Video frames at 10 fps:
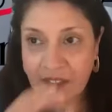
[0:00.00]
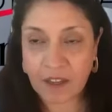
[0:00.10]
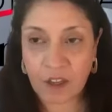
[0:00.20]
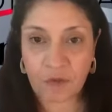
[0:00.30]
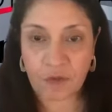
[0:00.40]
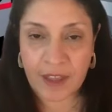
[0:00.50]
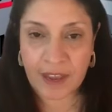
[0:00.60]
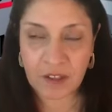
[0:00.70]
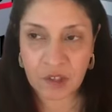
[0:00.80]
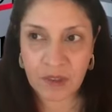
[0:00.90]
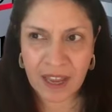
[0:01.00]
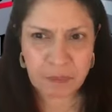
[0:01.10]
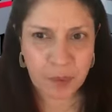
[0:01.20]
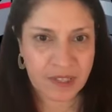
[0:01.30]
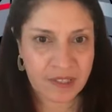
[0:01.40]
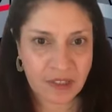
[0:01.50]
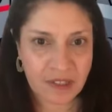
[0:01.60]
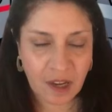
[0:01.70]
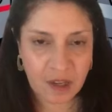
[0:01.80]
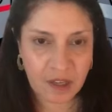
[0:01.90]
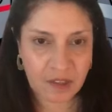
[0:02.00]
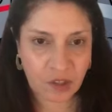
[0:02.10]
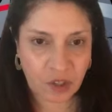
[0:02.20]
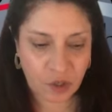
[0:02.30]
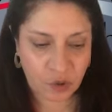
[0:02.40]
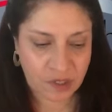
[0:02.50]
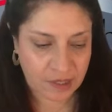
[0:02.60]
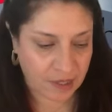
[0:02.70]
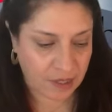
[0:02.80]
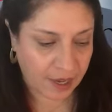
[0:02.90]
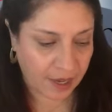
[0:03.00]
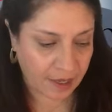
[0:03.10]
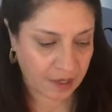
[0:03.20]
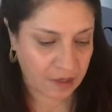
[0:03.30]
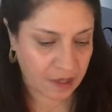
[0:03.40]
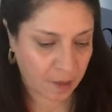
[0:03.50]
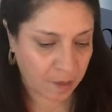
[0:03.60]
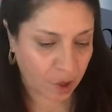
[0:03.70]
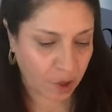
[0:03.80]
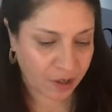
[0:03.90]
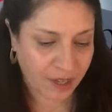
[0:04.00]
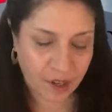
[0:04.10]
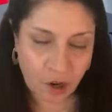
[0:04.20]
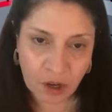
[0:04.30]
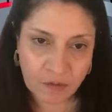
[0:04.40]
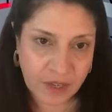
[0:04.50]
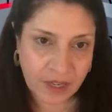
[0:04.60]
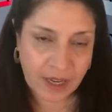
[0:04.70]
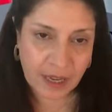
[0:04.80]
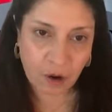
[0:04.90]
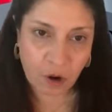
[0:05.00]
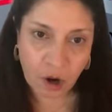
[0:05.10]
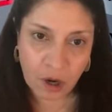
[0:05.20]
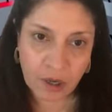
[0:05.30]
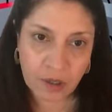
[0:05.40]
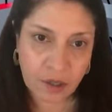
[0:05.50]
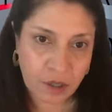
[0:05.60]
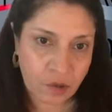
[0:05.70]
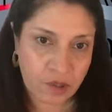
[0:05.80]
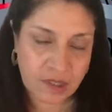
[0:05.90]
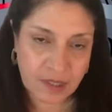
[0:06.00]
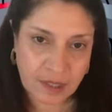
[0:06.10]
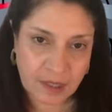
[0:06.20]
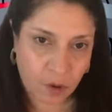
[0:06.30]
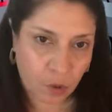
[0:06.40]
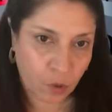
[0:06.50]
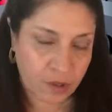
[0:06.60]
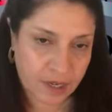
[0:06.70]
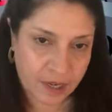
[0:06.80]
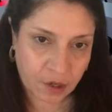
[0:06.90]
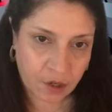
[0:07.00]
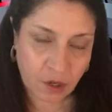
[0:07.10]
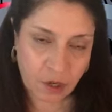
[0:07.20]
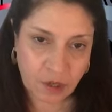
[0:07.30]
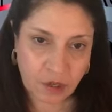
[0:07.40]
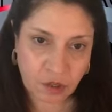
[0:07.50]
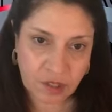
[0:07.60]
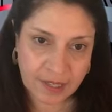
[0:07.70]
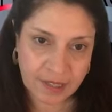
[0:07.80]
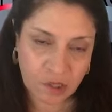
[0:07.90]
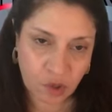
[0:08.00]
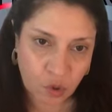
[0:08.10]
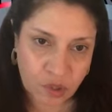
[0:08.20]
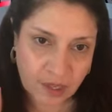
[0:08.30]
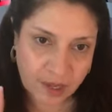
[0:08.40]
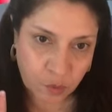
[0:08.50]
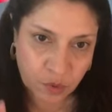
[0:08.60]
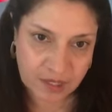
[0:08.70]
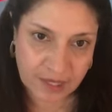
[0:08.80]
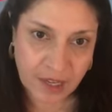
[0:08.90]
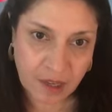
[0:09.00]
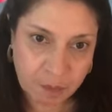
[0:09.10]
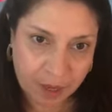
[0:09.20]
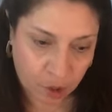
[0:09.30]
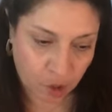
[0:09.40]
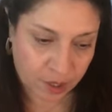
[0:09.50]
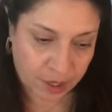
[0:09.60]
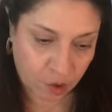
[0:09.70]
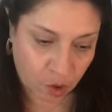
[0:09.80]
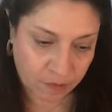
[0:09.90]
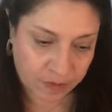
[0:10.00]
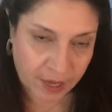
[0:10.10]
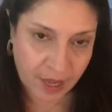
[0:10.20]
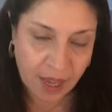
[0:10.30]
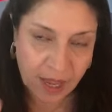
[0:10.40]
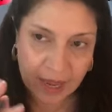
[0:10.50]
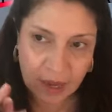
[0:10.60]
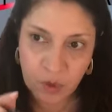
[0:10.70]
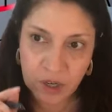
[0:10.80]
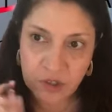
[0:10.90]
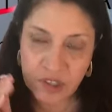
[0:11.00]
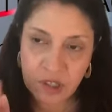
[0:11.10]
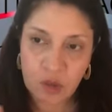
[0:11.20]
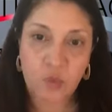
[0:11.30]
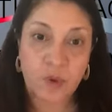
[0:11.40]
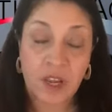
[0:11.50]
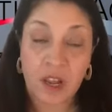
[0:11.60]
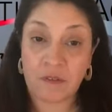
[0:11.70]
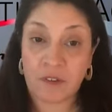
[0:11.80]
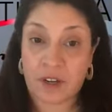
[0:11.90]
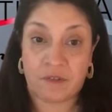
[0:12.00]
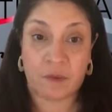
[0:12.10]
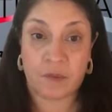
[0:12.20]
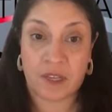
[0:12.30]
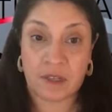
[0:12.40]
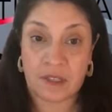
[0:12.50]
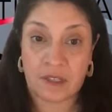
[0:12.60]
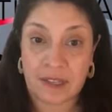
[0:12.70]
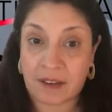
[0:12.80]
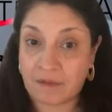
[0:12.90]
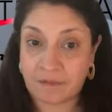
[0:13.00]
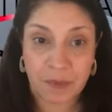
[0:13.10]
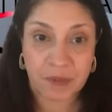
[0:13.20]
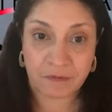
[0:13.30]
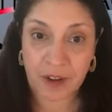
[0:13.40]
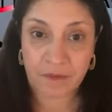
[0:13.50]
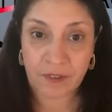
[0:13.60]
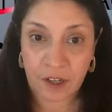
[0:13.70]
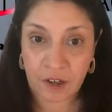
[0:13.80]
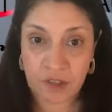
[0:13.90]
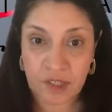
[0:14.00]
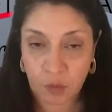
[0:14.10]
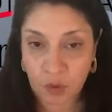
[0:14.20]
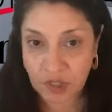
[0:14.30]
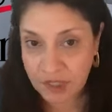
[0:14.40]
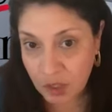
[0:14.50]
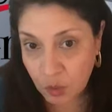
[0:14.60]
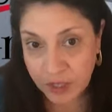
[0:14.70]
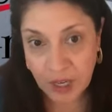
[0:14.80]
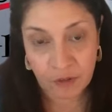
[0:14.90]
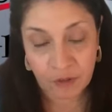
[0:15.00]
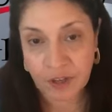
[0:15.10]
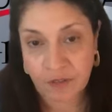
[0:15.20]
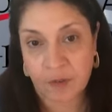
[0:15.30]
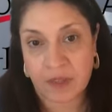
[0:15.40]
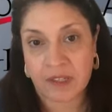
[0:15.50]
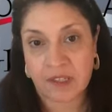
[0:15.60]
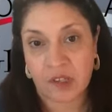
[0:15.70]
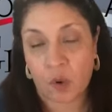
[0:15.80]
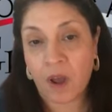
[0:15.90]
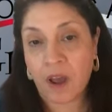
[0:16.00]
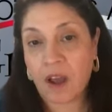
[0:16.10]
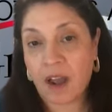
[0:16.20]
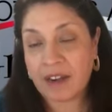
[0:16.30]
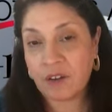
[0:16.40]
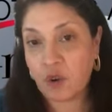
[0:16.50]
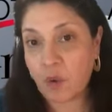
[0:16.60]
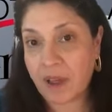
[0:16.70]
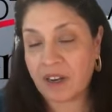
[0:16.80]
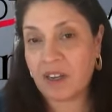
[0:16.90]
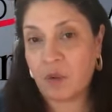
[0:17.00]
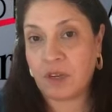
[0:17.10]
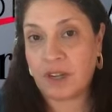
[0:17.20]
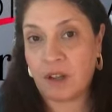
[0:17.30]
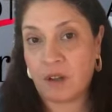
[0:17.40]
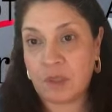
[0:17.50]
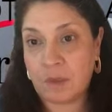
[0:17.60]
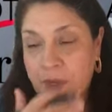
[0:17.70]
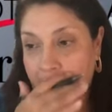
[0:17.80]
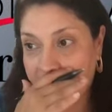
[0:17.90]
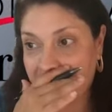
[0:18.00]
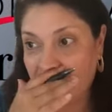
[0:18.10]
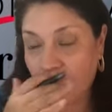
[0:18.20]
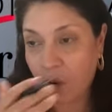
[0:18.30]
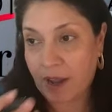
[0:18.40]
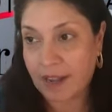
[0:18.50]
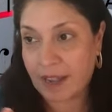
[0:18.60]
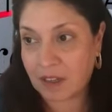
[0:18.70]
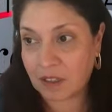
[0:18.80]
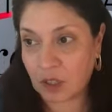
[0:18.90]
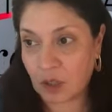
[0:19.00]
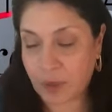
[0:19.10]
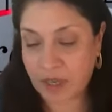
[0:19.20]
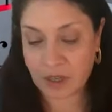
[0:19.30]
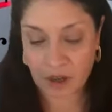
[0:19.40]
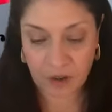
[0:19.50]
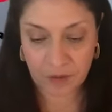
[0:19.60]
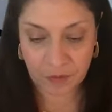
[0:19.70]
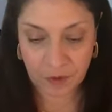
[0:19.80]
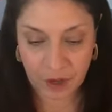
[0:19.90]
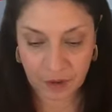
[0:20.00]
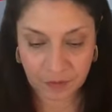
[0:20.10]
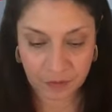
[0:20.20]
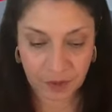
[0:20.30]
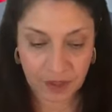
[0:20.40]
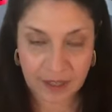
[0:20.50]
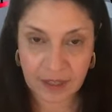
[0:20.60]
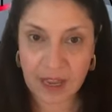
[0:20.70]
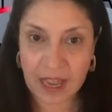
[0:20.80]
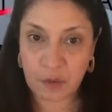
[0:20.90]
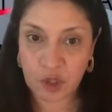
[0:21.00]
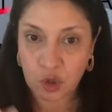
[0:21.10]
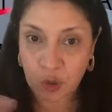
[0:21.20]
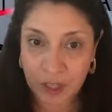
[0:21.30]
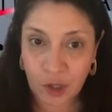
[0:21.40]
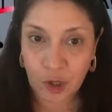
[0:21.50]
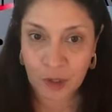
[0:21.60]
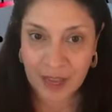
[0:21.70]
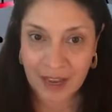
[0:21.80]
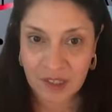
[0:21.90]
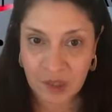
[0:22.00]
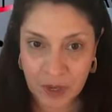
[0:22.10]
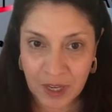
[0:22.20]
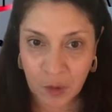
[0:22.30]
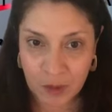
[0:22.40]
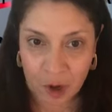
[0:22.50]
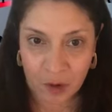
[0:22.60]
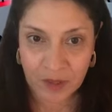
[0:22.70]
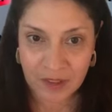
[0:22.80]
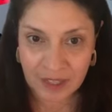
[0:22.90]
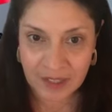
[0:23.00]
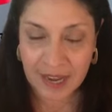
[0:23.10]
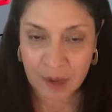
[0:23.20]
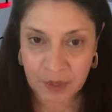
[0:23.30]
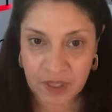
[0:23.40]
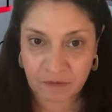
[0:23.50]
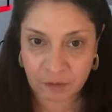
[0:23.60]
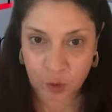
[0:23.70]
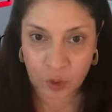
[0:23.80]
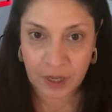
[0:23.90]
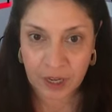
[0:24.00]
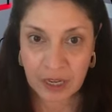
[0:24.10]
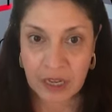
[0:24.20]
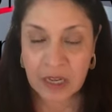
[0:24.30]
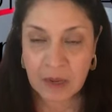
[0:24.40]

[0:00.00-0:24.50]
Thank you for that. So that brings us uh, into Houston and um, Hurricane Harvey and how hard Houston and that whole entire the Texas coastline was hit by Hurricane Harvey. And we are still recovering from this. It's like been five years and we're still recovering from this. So I don't know about anyone else, but uh, you know, I had a little bit of of like I was triggered last week when all the things happened in Florida